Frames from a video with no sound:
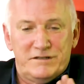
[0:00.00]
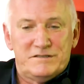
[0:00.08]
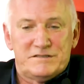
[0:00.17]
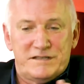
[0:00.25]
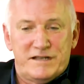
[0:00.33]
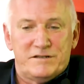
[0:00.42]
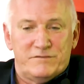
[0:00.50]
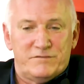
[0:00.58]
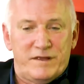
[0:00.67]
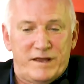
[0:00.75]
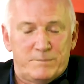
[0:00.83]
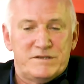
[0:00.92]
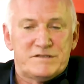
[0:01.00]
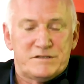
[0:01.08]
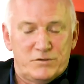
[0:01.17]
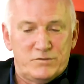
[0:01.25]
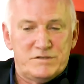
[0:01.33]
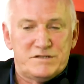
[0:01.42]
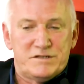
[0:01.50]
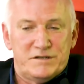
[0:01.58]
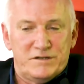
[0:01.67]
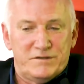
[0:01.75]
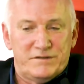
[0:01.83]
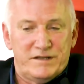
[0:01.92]
set of episodes,
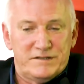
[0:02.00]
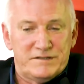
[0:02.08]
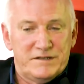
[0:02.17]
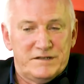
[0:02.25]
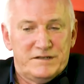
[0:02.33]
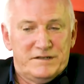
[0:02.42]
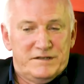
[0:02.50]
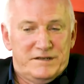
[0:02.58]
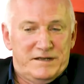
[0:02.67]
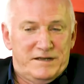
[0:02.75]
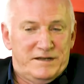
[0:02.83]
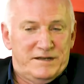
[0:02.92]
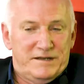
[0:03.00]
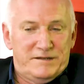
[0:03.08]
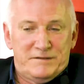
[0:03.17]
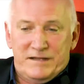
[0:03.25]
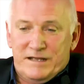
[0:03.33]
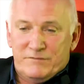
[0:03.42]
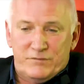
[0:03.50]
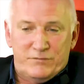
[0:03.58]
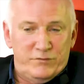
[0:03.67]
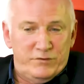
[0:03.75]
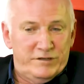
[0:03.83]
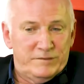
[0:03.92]
and they have the
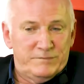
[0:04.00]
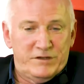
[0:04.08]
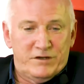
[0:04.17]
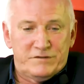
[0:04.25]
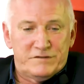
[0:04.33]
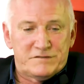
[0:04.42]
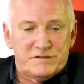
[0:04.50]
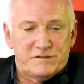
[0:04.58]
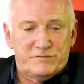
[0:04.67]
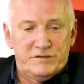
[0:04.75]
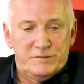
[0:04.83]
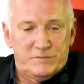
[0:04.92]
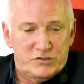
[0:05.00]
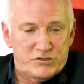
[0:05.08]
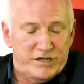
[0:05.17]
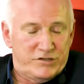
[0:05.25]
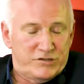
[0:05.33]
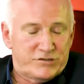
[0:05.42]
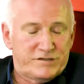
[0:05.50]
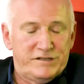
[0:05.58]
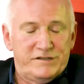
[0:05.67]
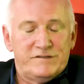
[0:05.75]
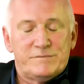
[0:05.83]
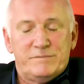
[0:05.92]
freedom, the artistic freedom to change
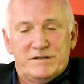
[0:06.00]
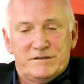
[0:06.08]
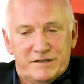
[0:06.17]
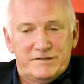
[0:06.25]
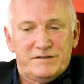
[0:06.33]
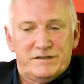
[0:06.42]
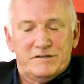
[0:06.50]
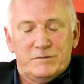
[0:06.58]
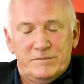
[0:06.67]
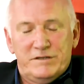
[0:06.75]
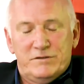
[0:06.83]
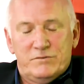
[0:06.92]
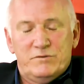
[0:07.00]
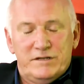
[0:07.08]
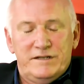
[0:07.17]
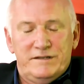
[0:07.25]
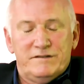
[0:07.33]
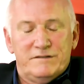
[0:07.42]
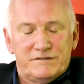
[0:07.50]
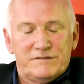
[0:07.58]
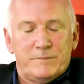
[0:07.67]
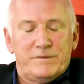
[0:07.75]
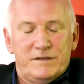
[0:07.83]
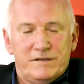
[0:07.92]
things, but I think it'll be really
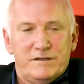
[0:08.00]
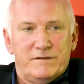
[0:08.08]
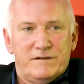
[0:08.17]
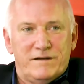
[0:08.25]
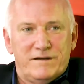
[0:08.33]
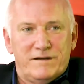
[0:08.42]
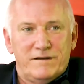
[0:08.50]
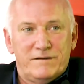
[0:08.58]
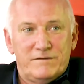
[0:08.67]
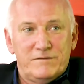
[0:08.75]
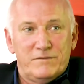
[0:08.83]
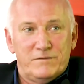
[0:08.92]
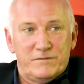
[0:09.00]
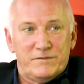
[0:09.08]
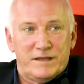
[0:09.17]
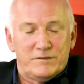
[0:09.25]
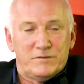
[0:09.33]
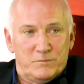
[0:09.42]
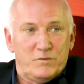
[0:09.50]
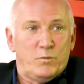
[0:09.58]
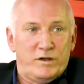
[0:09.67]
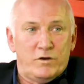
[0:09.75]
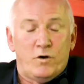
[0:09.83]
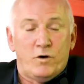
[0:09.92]
something that
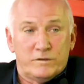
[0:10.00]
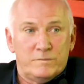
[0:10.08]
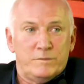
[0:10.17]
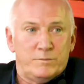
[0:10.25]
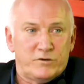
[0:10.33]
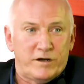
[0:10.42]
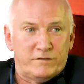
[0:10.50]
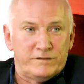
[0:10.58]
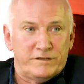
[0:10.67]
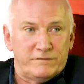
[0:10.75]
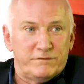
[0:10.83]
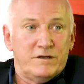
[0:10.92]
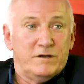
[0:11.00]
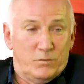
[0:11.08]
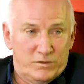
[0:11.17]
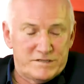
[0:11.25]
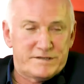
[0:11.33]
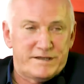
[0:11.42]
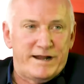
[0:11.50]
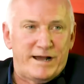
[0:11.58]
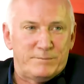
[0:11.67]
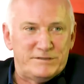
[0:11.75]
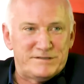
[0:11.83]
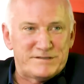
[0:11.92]
we all can be proud of once it
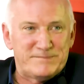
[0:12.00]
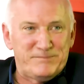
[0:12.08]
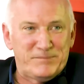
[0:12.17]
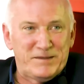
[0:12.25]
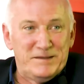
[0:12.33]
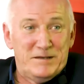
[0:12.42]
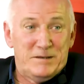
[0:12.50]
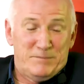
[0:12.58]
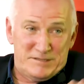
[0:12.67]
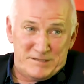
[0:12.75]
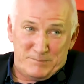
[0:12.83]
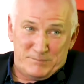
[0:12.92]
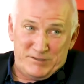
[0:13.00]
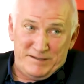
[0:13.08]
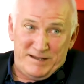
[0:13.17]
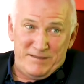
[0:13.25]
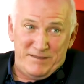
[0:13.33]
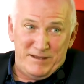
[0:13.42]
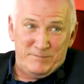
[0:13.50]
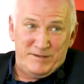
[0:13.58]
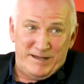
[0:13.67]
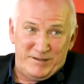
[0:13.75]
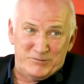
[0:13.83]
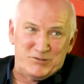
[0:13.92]
happens. But it's up to them now